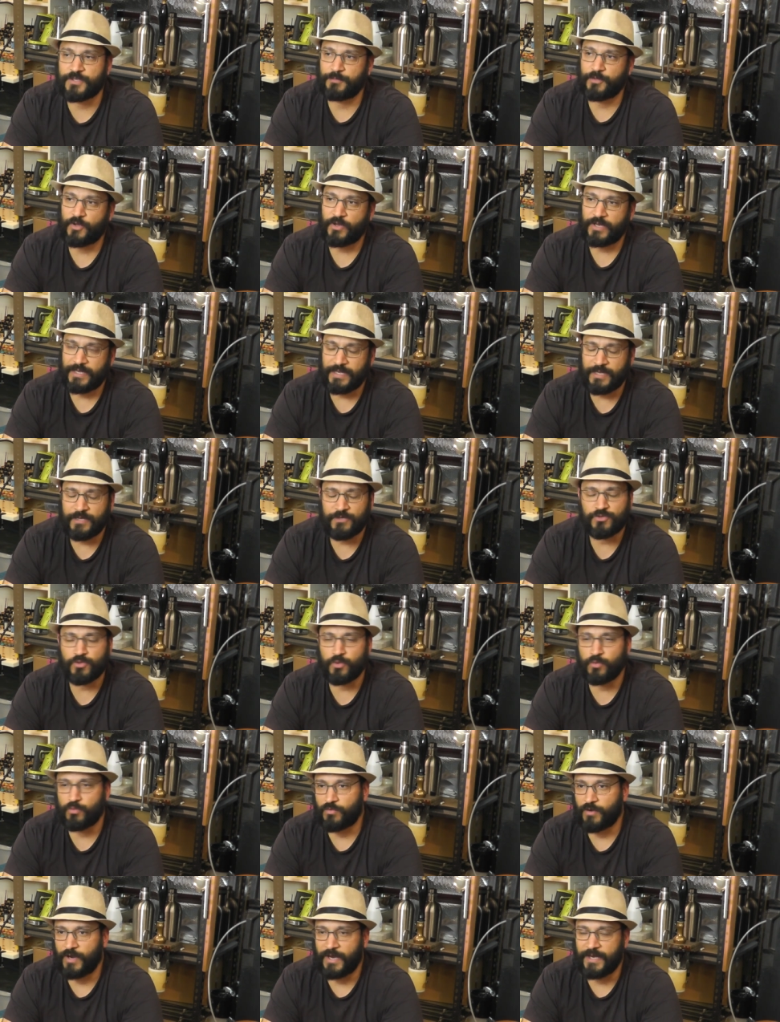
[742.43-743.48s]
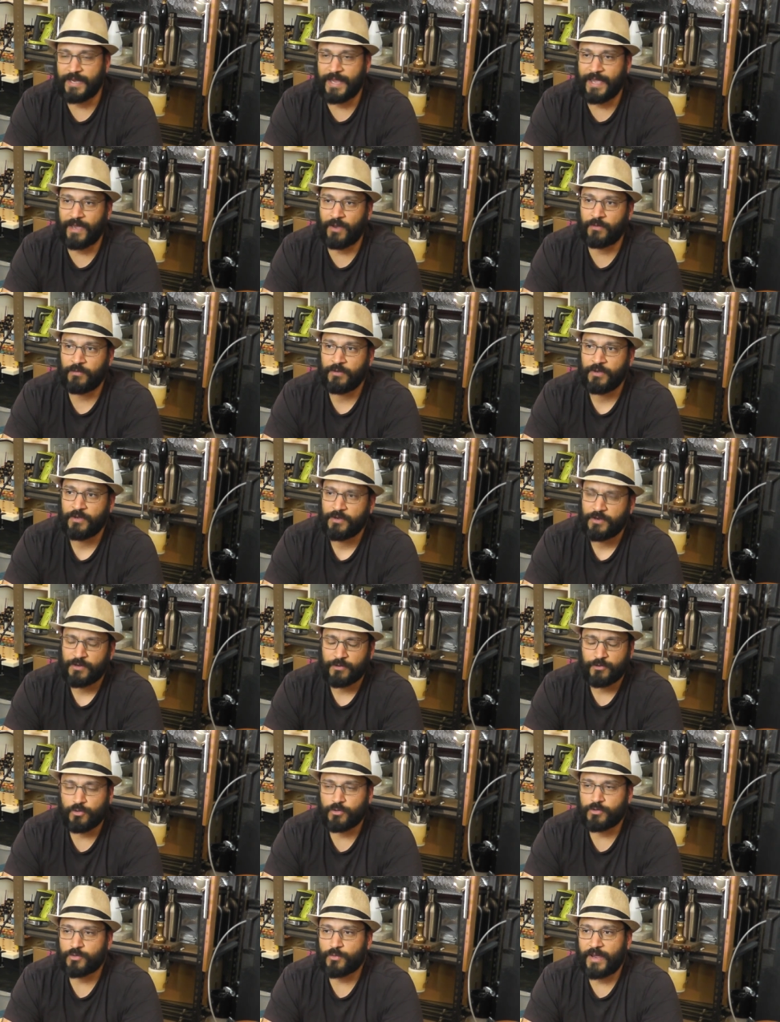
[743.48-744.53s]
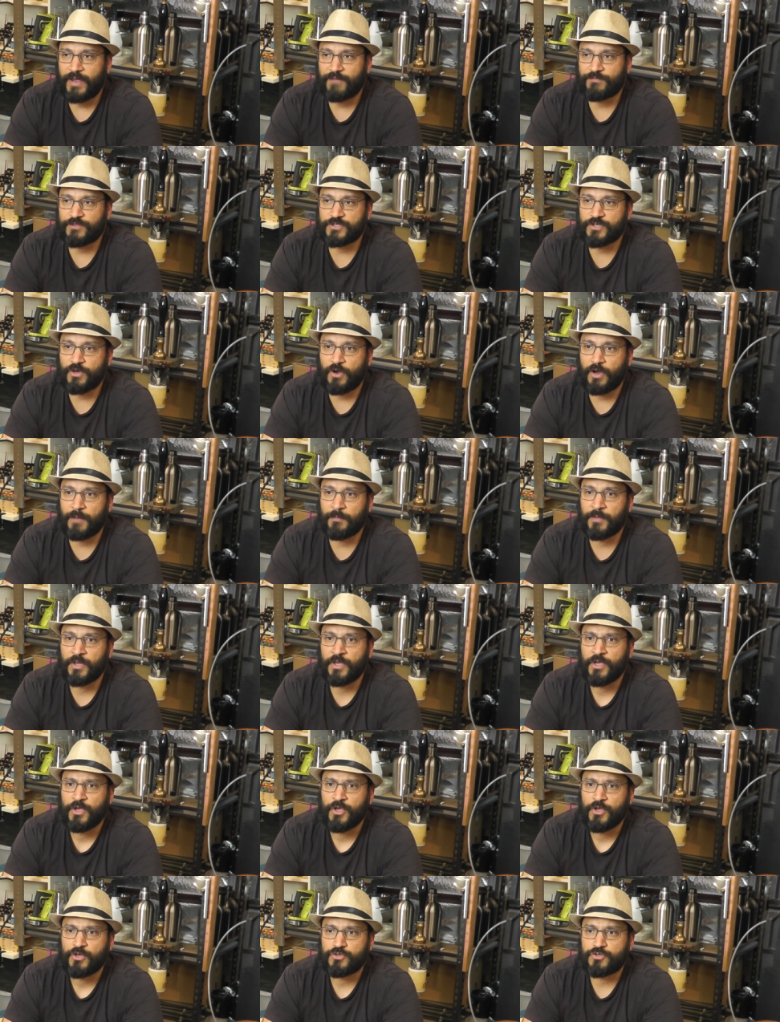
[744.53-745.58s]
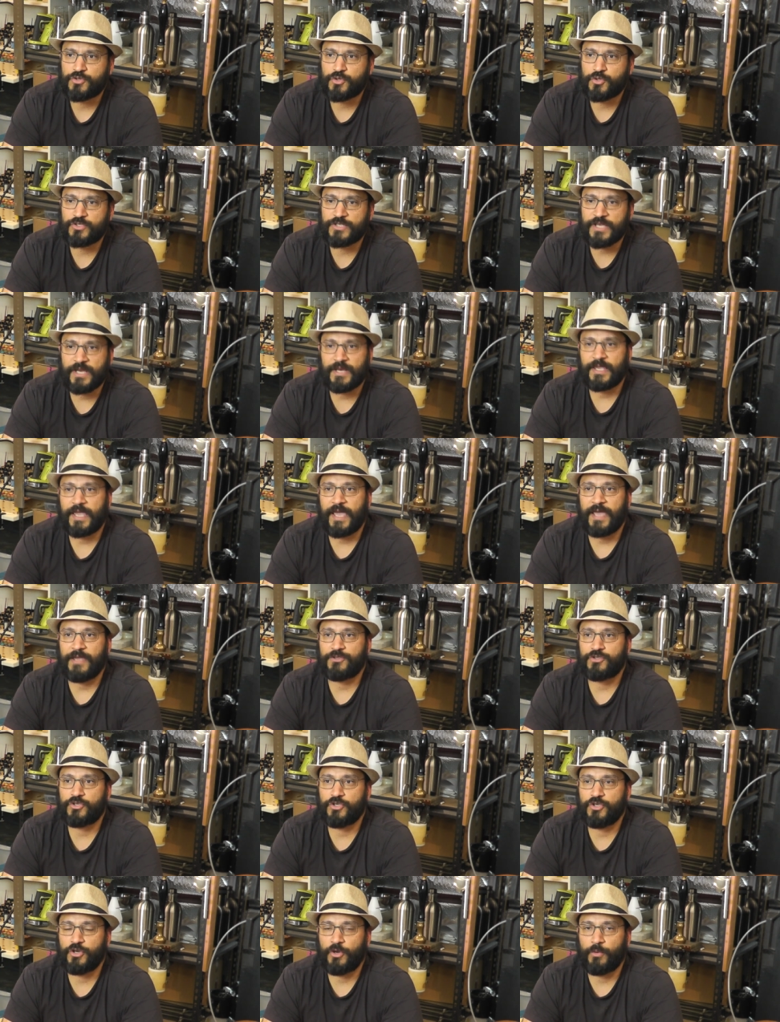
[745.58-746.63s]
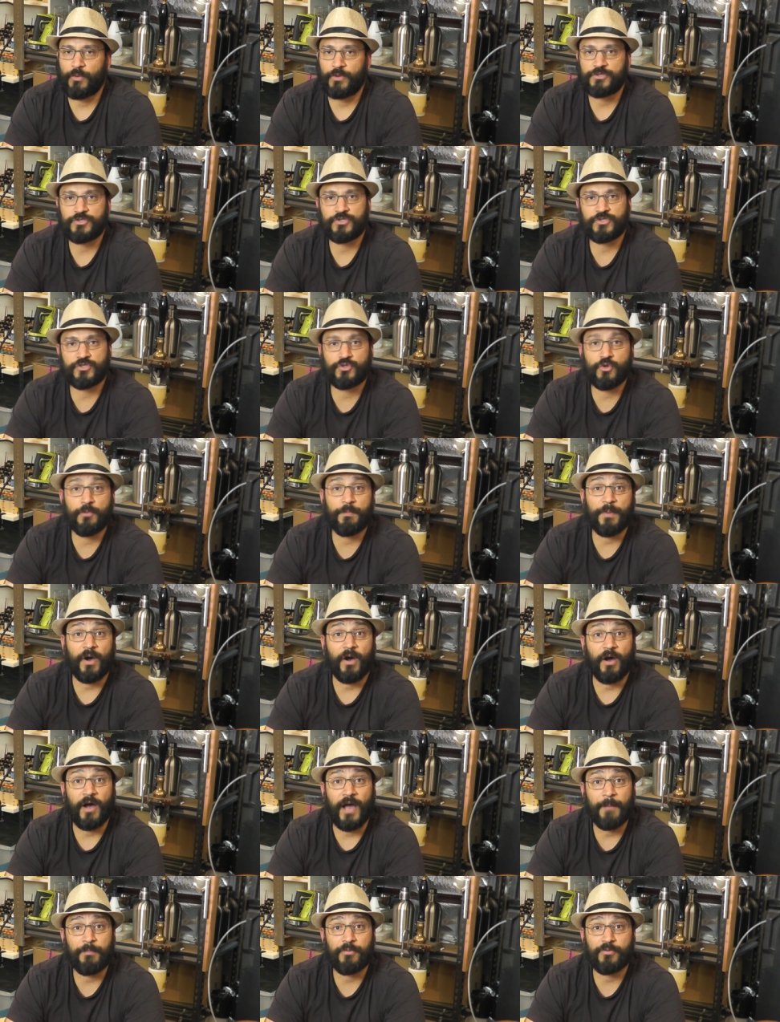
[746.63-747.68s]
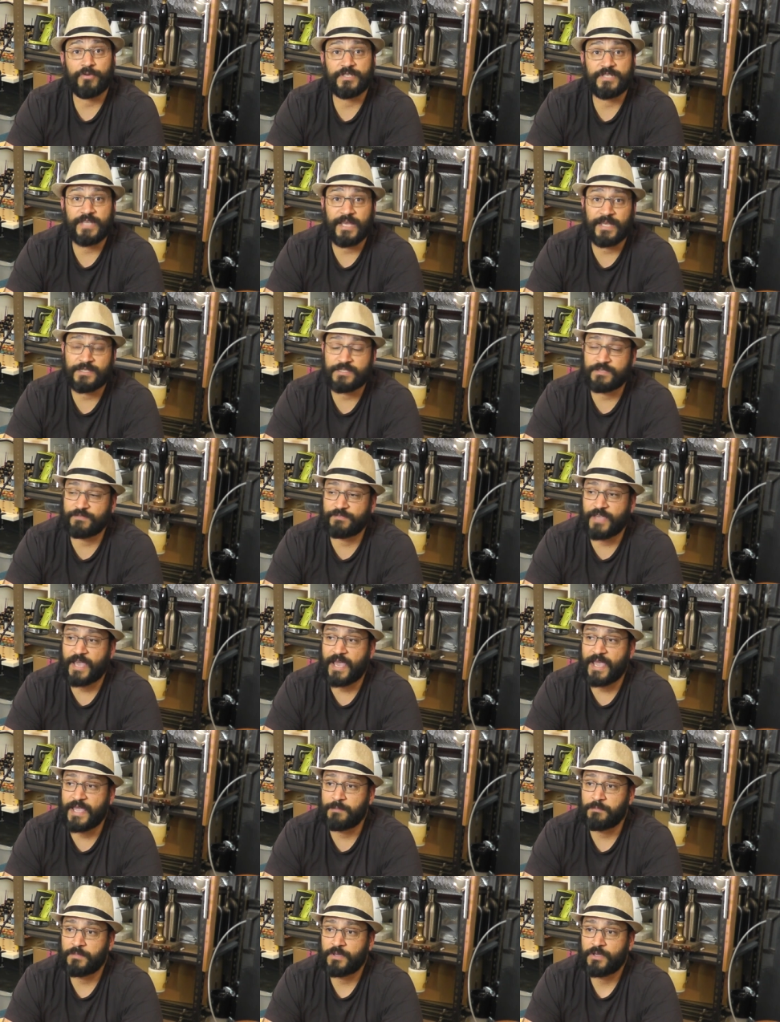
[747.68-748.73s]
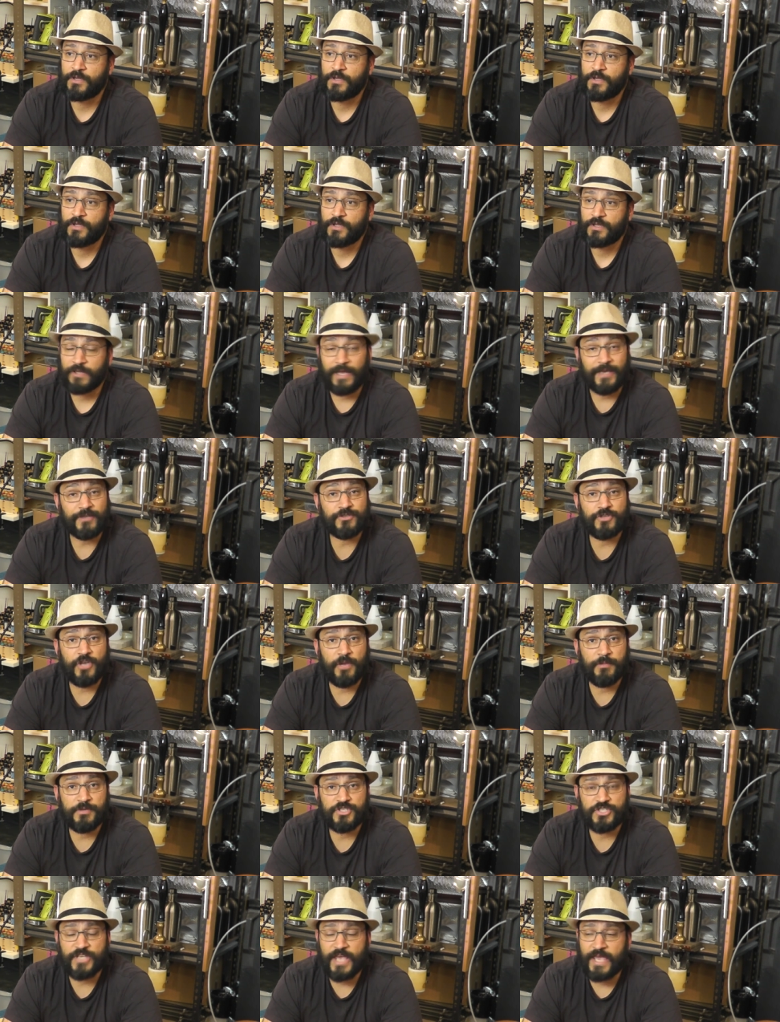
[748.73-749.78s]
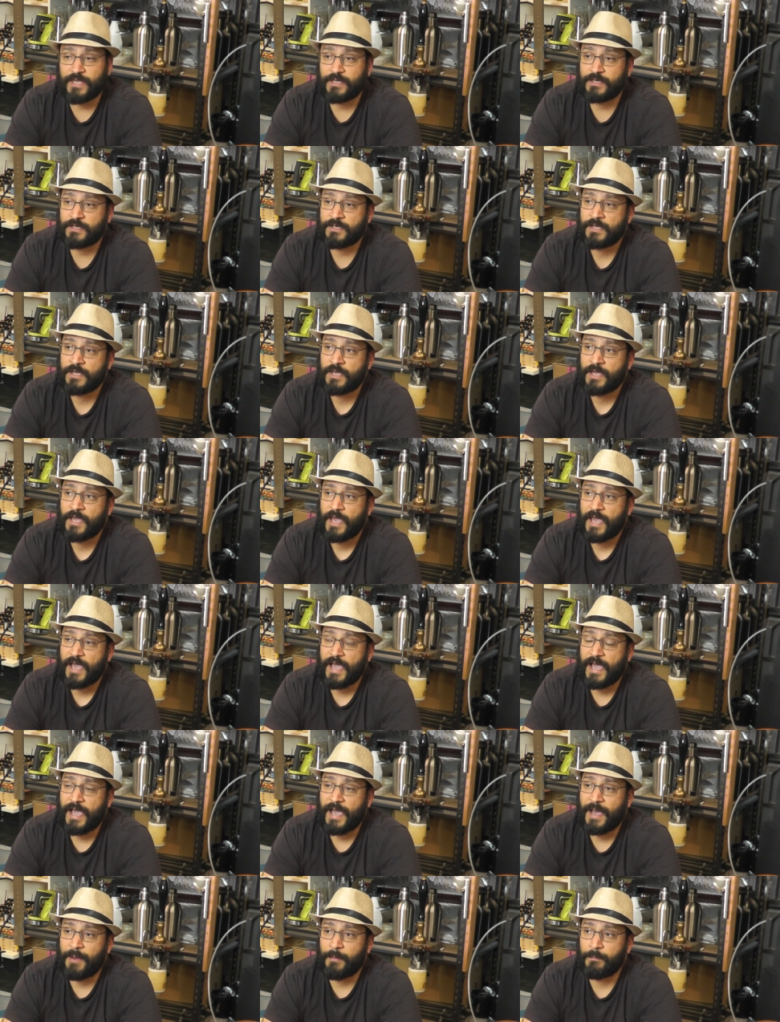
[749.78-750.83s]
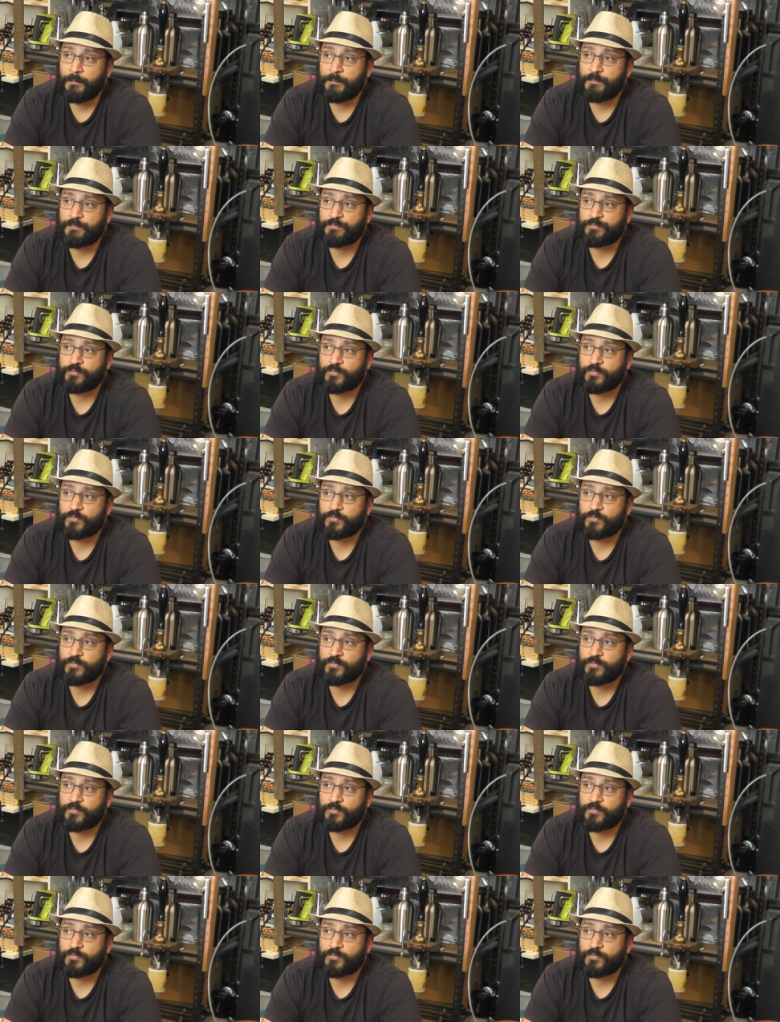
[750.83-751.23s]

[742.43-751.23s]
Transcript: I'm not into right now, nor do I have the time to dedicate to, you know, a super hyper intensive game like Skirmish Sangin. Um,